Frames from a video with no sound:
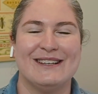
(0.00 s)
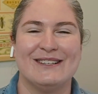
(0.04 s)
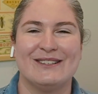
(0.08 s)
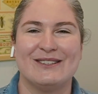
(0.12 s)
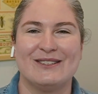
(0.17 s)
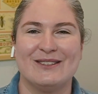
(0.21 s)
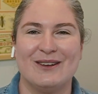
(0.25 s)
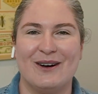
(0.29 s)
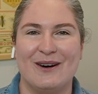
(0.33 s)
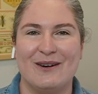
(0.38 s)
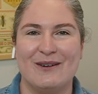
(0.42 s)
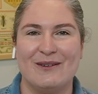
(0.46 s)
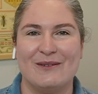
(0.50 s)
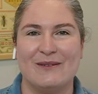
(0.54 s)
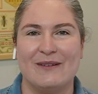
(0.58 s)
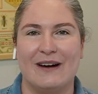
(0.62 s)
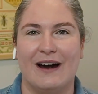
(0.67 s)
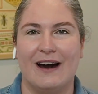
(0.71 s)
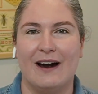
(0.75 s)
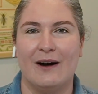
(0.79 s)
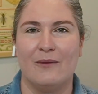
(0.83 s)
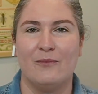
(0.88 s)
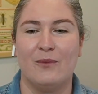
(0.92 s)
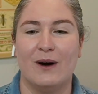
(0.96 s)

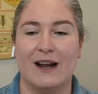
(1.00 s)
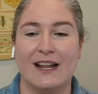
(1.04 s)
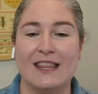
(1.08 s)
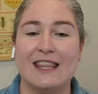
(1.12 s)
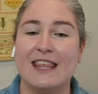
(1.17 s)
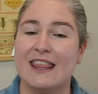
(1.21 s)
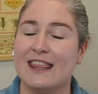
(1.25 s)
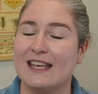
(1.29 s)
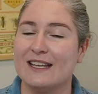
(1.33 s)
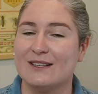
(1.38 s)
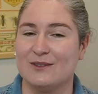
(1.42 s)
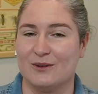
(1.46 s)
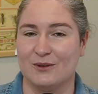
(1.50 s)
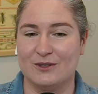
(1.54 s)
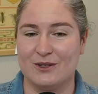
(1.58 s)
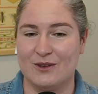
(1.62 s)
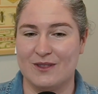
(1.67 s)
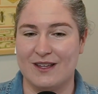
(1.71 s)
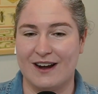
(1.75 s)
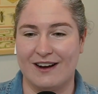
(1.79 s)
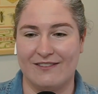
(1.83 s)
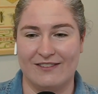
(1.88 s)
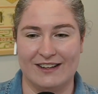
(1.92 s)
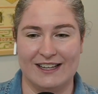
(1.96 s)
So one of the things
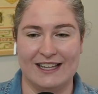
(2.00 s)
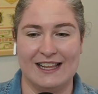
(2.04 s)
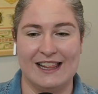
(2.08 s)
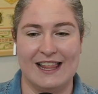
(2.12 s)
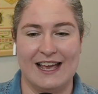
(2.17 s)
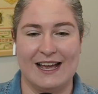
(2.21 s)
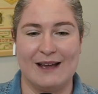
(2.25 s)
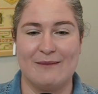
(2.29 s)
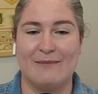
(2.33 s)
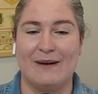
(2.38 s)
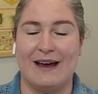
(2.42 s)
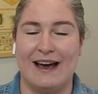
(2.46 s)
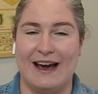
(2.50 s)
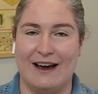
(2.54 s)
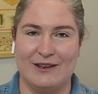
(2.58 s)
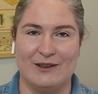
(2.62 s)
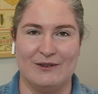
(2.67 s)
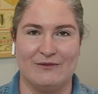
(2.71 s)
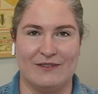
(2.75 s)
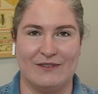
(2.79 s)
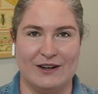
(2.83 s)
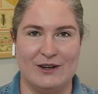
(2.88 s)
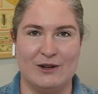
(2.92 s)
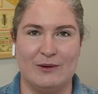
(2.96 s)
also that I really like about how
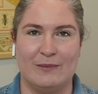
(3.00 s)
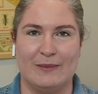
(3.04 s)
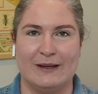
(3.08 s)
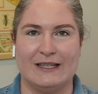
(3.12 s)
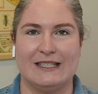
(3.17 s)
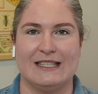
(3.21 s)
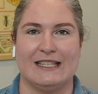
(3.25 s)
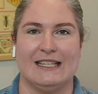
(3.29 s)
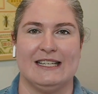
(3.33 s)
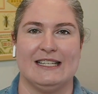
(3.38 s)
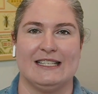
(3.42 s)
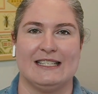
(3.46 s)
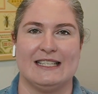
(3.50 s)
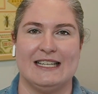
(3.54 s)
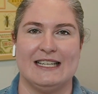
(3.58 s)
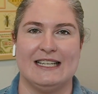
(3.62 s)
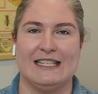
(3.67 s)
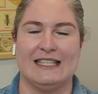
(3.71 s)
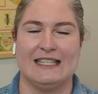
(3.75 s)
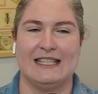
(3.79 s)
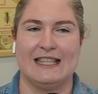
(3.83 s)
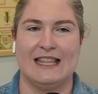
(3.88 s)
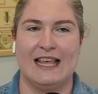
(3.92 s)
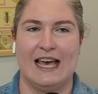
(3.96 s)
you run your business
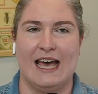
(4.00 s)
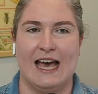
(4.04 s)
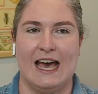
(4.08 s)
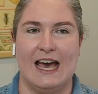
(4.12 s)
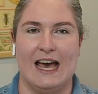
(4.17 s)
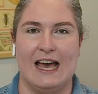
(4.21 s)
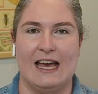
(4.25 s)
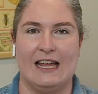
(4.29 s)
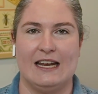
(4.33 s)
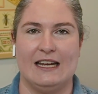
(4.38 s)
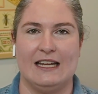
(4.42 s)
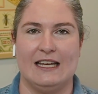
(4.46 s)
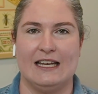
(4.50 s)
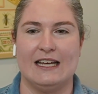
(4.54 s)
is that